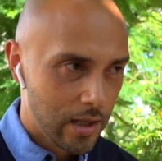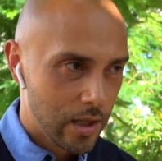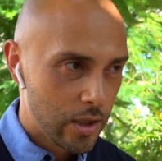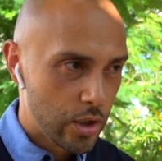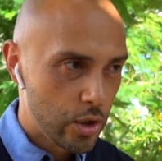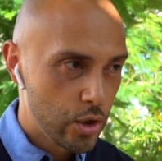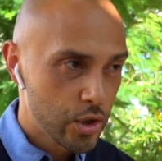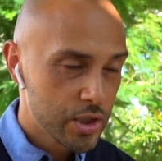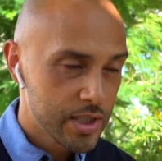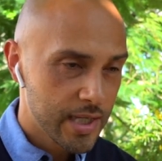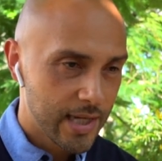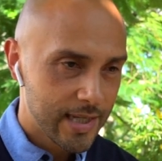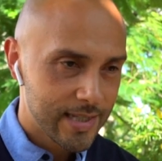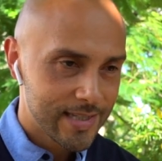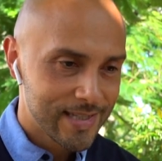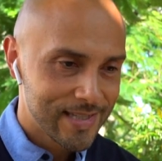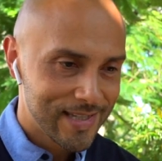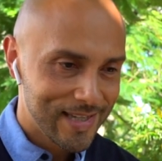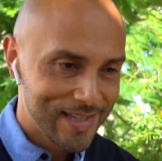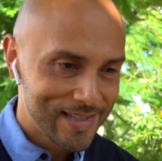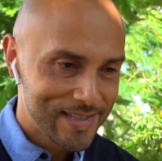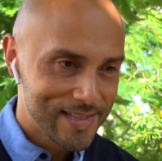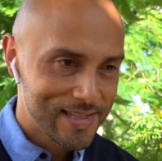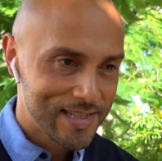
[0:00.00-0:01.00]
You said
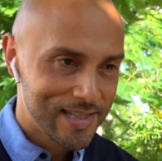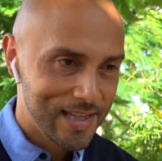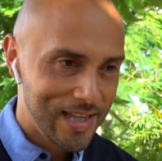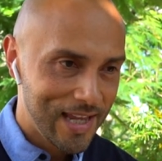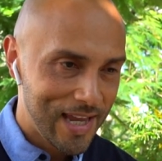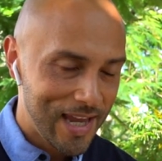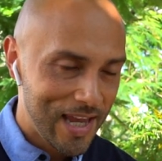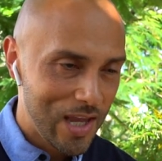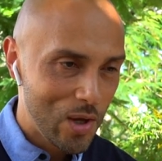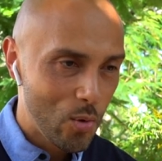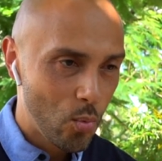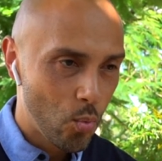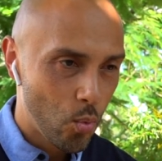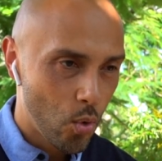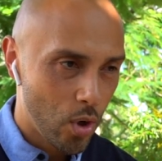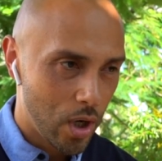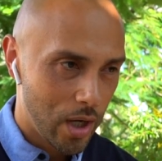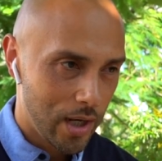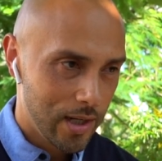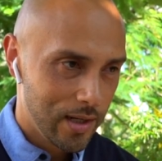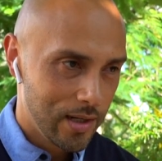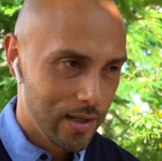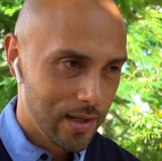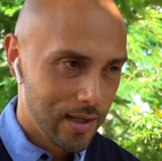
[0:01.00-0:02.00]
since day
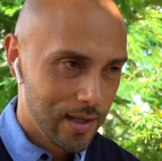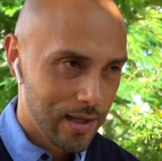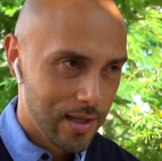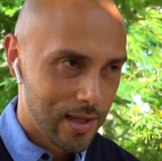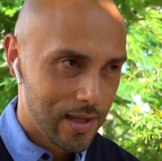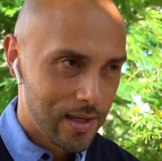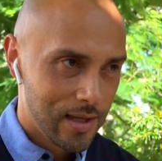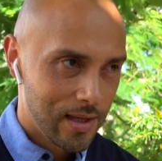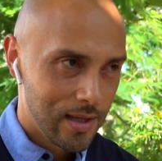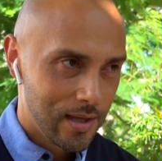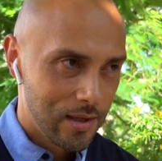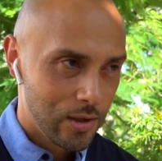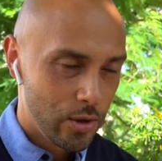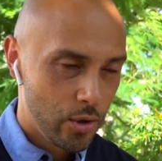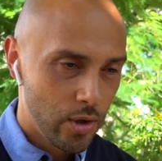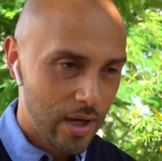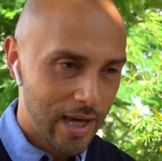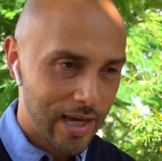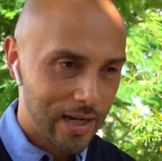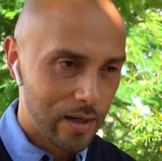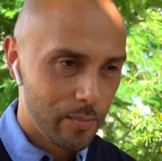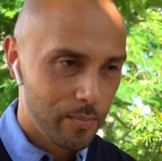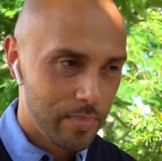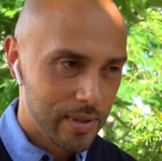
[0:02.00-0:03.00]
one, you
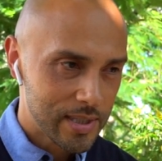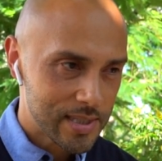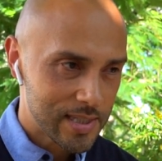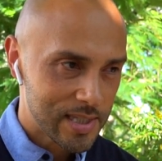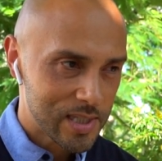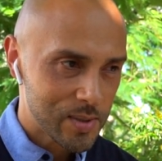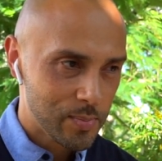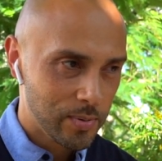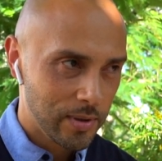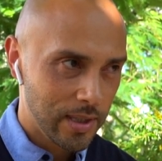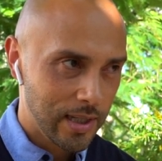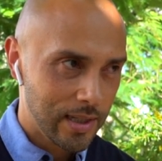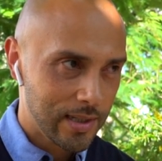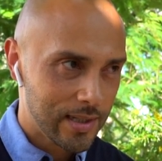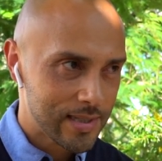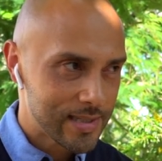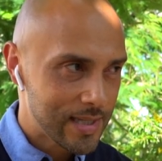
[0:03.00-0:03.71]
had a business plan.